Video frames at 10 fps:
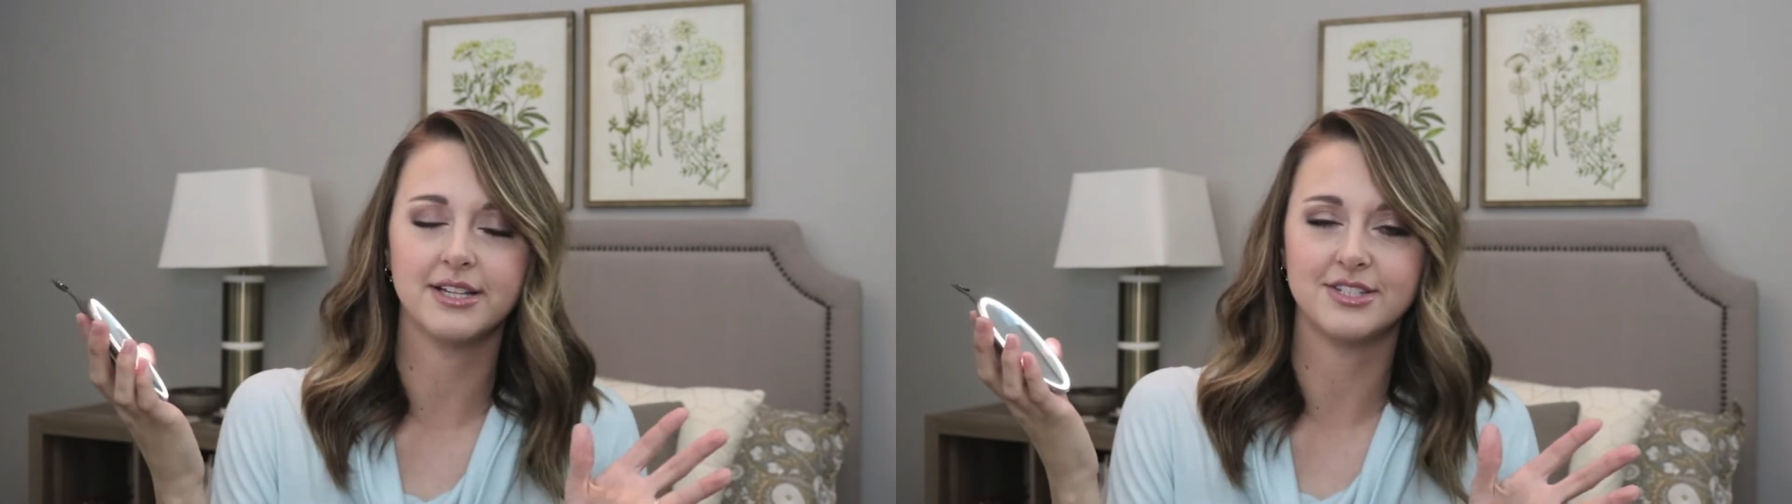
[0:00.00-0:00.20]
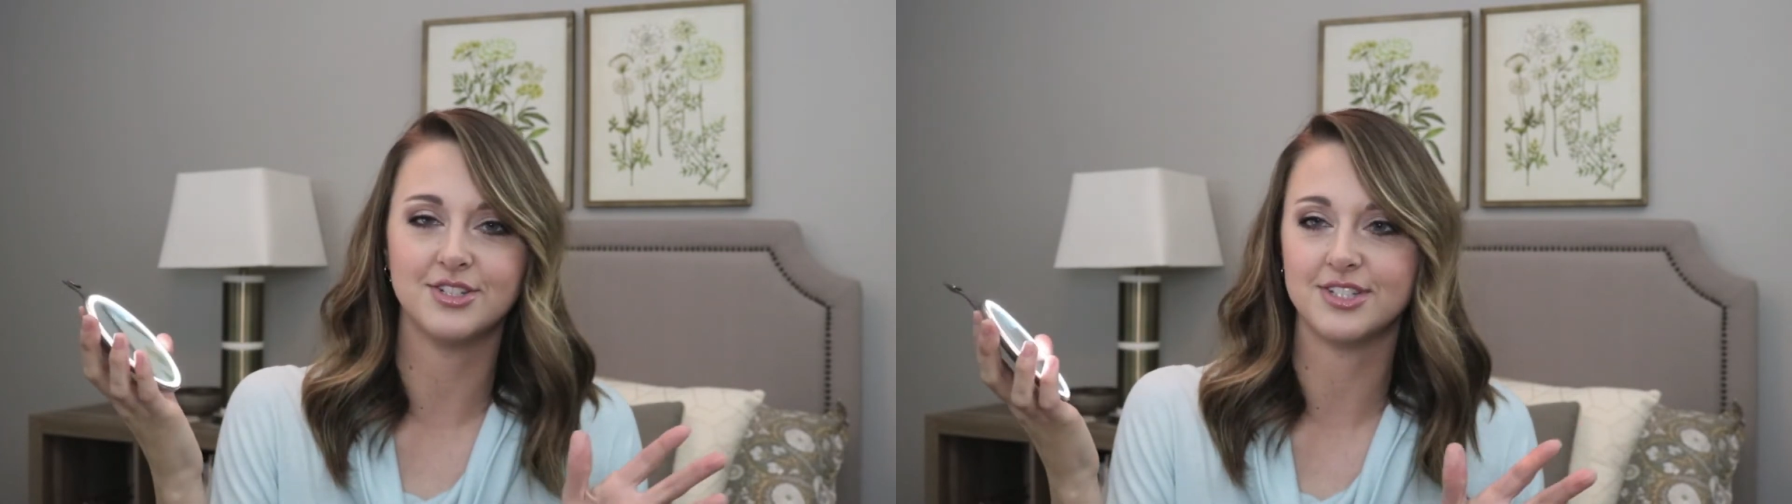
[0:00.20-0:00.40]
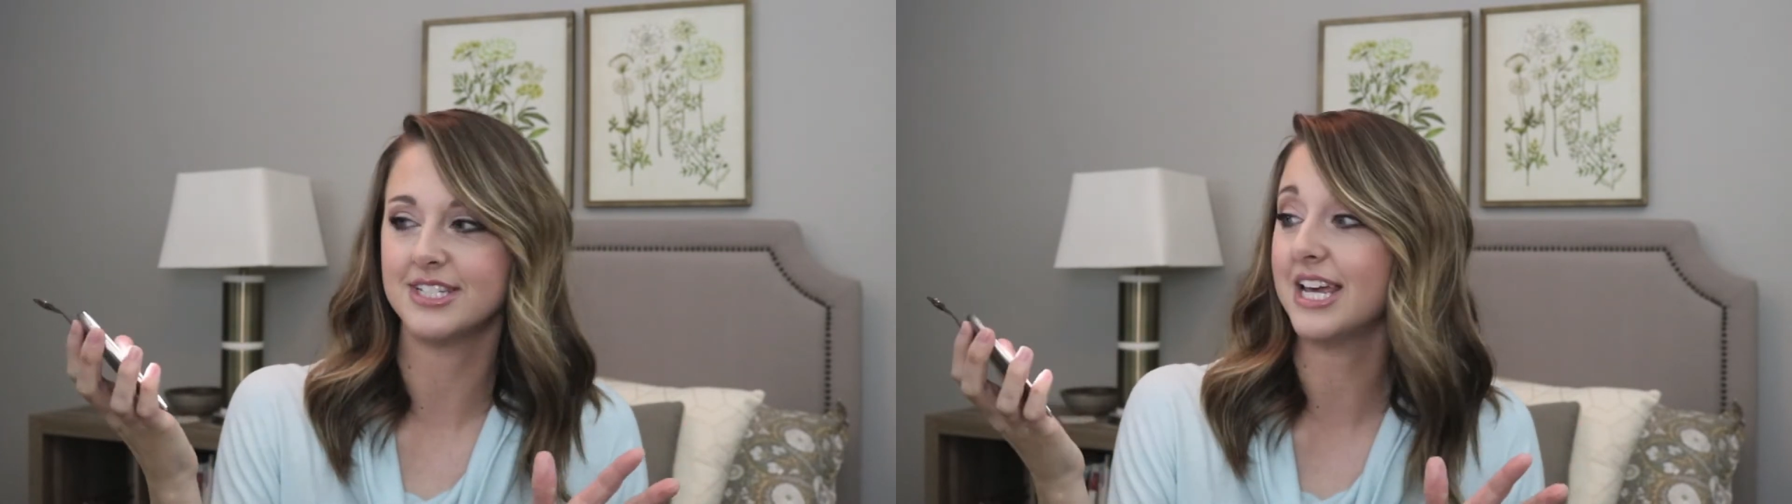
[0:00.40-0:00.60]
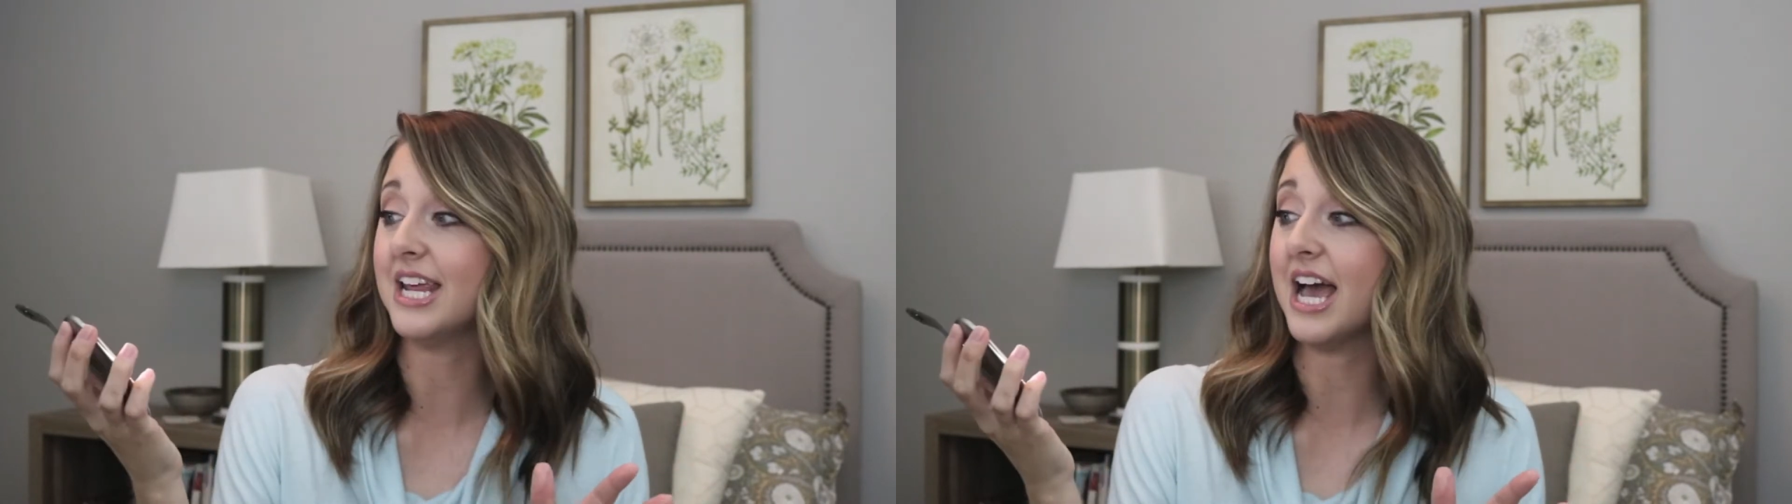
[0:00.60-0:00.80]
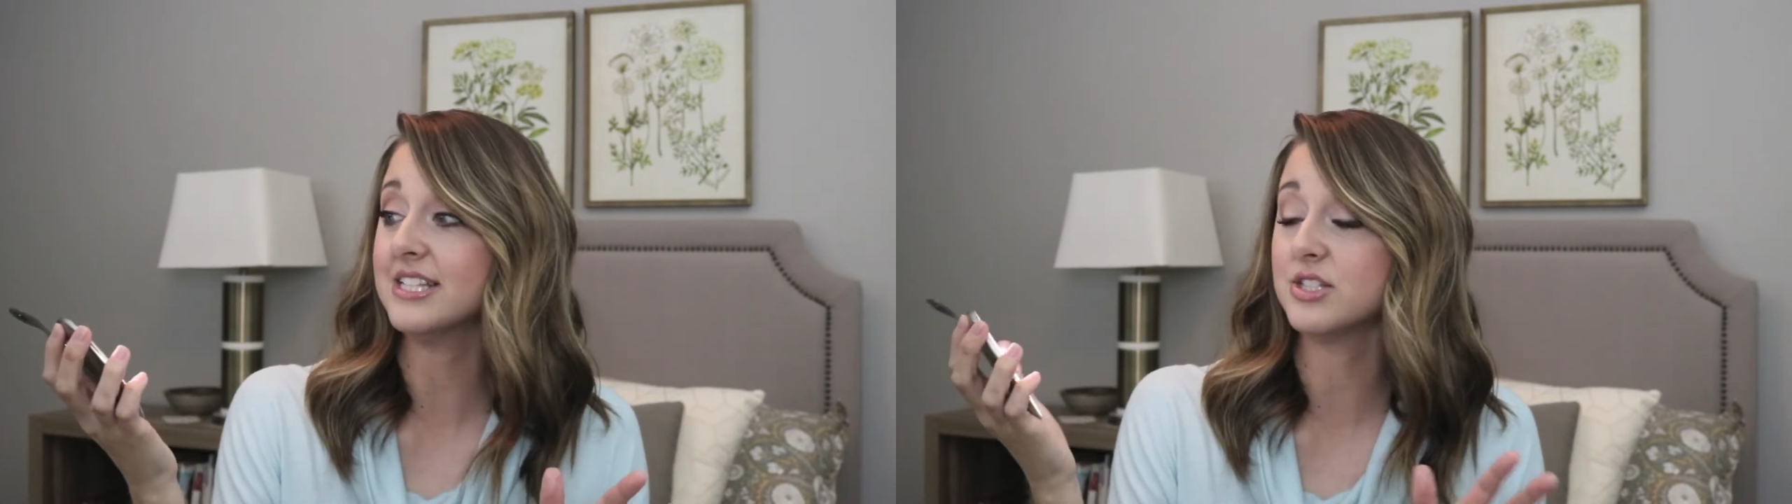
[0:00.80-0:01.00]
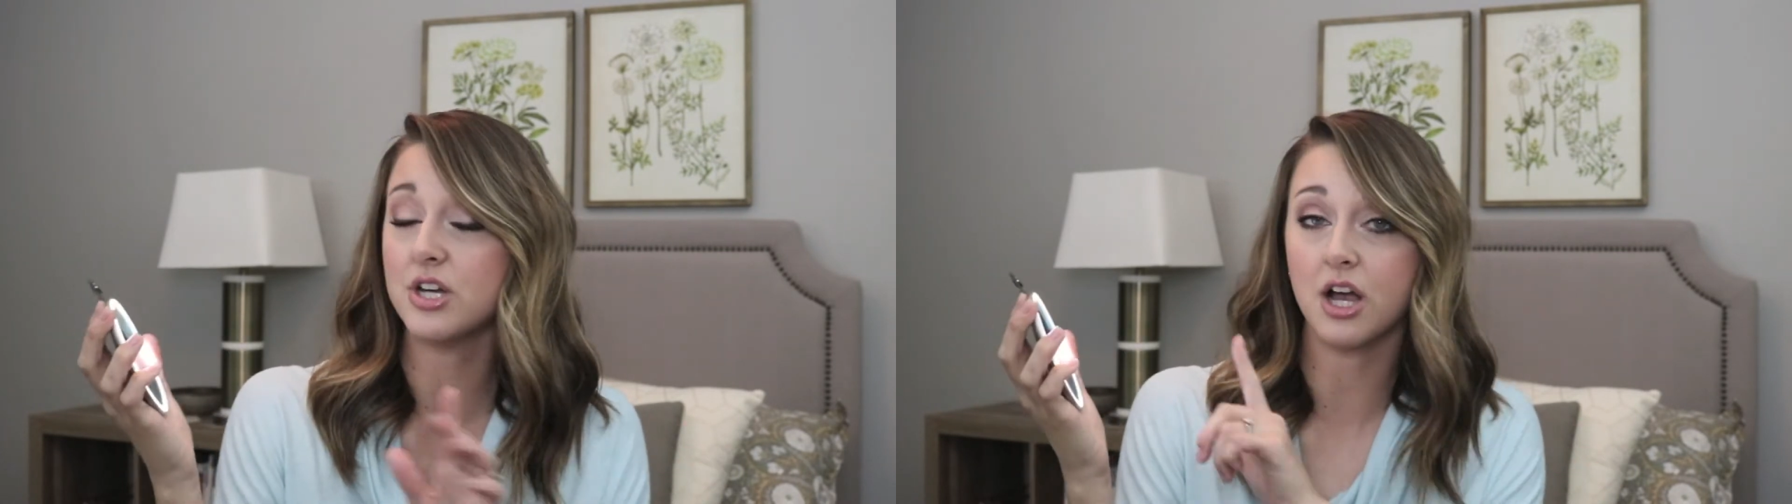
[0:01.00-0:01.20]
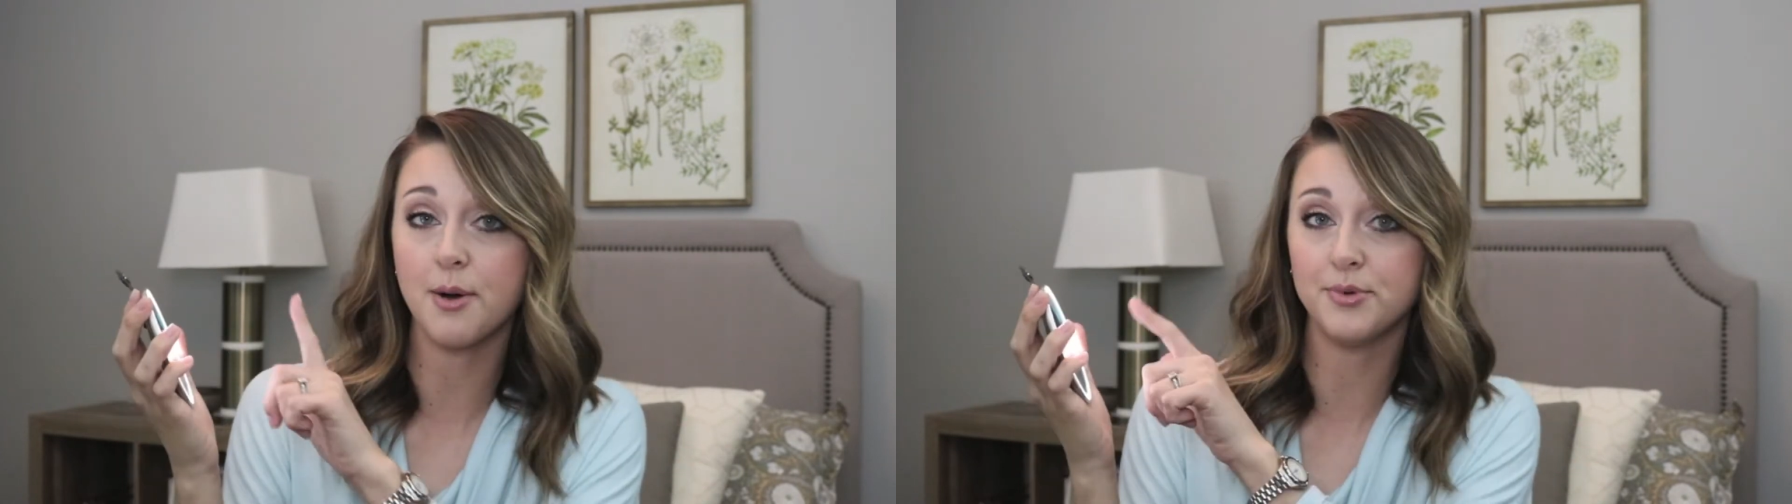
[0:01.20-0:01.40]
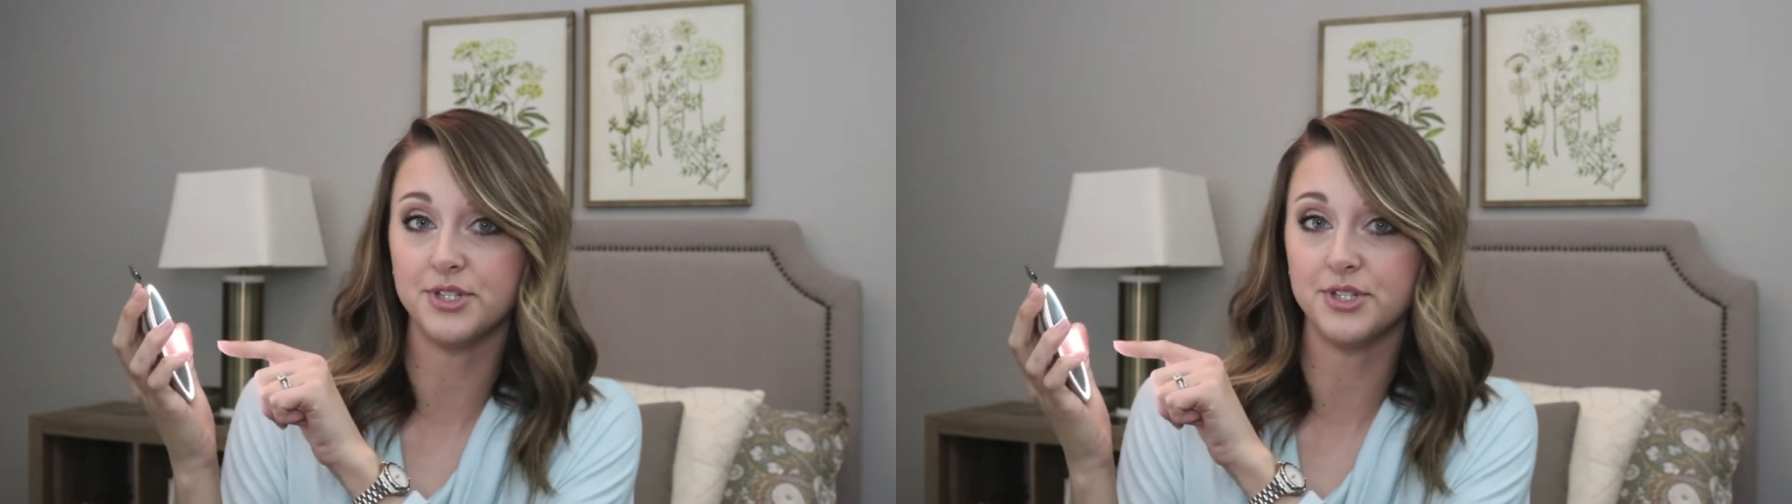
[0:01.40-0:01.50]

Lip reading: It's just, and it has a couple